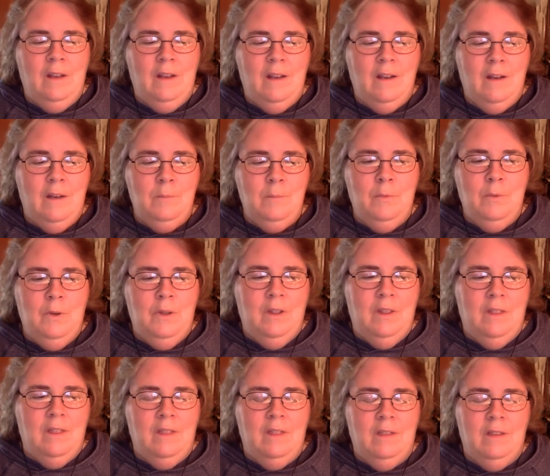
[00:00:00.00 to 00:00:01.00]
end up
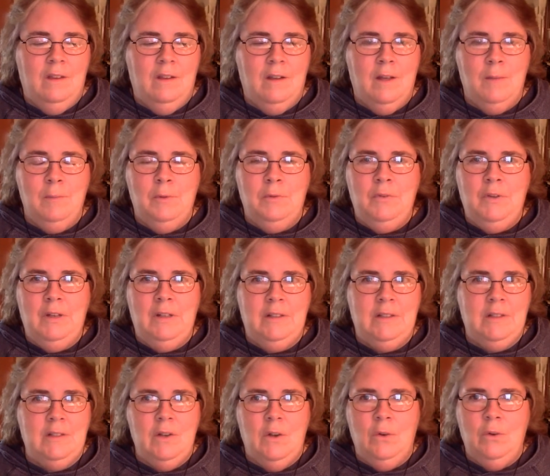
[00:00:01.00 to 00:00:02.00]
with a couple feet of
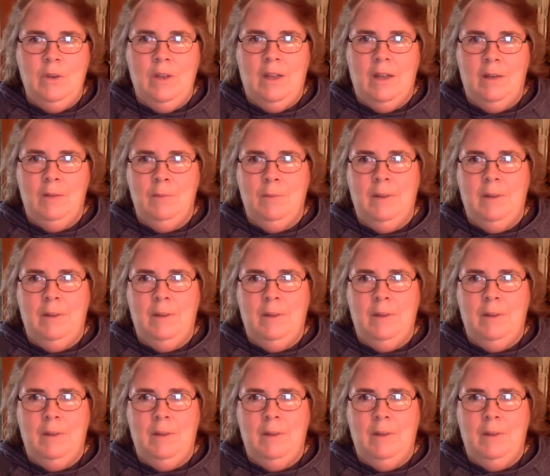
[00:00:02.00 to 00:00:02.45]
snow yet